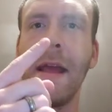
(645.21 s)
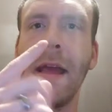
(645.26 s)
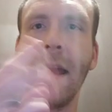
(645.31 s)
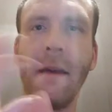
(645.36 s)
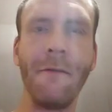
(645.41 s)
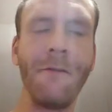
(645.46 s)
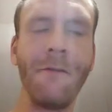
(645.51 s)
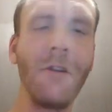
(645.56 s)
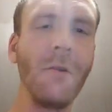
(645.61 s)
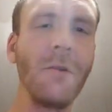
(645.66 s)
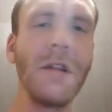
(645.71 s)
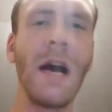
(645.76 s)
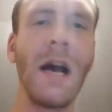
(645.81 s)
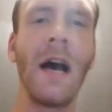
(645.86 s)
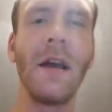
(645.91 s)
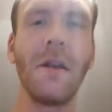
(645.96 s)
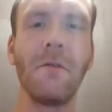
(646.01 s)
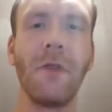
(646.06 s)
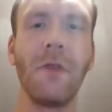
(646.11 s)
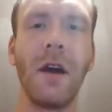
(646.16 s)
if you
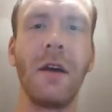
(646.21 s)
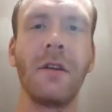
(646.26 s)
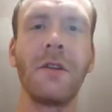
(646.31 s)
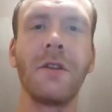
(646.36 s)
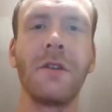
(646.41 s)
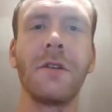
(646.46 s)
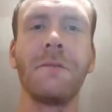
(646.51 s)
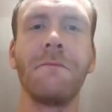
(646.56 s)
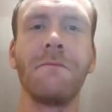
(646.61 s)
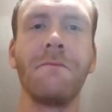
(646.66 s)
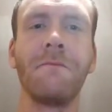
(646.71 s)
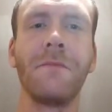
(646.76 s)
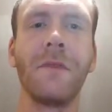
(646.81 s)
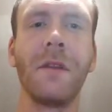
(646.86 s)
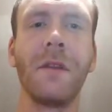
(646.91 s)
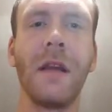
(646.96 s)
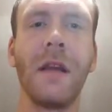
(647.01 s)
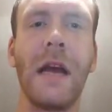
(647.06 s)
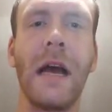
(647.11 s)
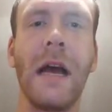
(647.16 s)
die in ranked,
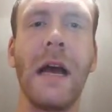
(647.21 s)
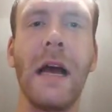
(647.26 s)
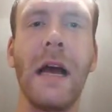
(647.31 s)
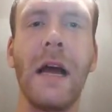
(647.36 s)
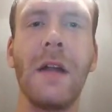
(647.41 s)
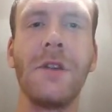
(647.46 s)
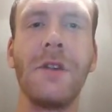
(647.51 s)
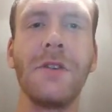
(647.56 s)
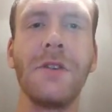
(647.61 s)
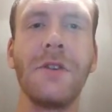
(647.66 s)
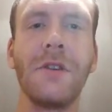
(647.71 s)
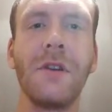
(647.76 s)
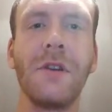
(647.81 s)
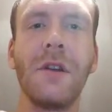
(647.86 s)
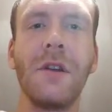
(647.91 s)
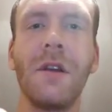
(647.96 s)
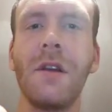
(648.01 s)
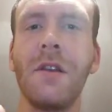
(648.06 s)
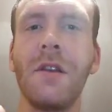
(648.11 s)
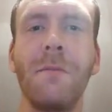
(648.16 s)
and
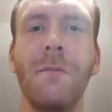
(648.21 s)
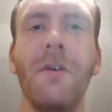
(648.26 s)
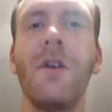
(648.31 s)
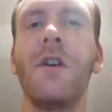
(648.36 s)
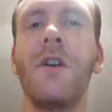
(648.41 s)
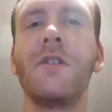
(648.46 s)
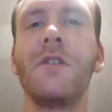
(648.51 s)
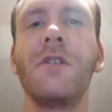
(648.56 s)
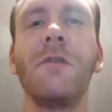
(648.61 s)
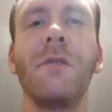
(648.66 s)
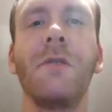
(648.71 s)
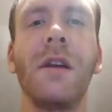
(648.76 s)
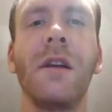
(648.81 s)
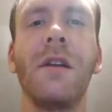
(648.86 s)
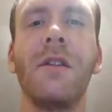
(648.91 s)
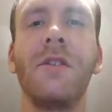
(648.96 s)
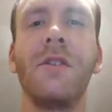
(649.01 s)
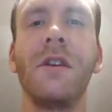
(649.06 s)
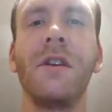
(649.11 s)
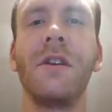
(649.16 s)
the person who
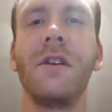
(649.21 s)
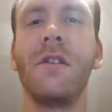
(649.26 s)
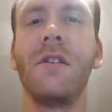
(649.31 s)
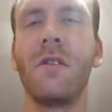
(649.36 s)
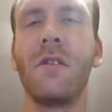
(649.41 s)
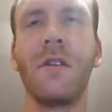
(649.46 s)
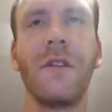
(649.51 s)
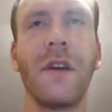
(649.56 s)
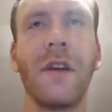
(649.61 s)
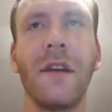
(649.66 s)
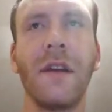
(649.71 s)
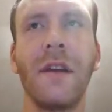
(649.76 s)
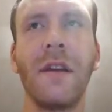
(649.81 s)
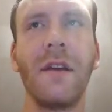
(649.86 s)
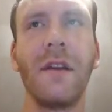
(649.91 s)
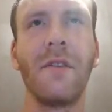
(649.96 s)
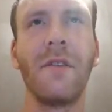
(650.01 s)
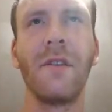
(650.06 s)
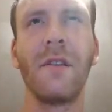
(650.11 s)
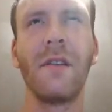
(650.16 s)
killed you, you look at that
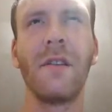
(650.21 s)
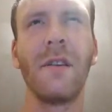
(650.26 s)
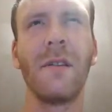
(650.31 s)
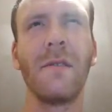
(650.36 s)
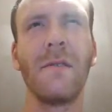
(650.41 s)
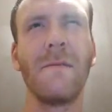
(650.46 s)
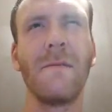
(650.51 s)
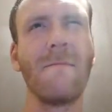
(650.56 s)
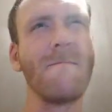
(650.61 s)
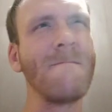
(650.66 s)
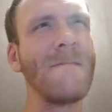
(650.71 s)
gear thinking,